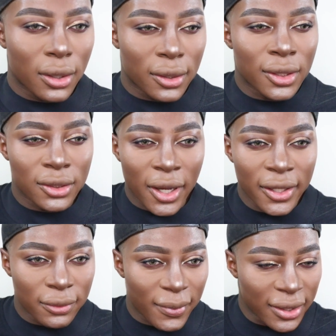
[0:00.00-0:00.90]
It's a
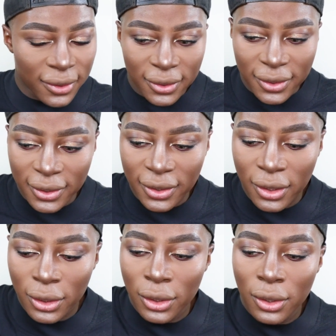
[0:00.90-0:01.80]
nice mist.
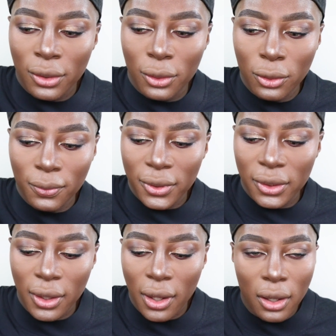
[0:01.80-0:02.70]

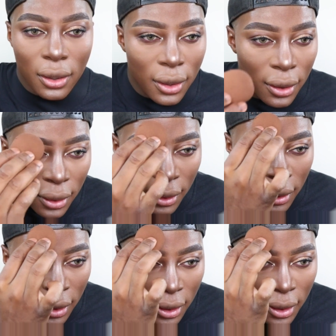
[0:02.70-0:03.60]
Oops.
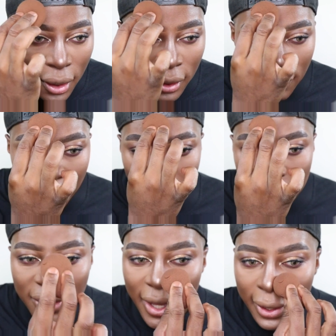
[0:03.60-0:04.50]
I'm gonna
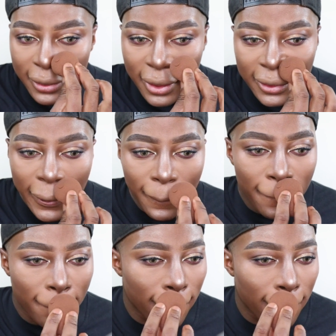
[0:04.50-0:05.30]
push the excess in.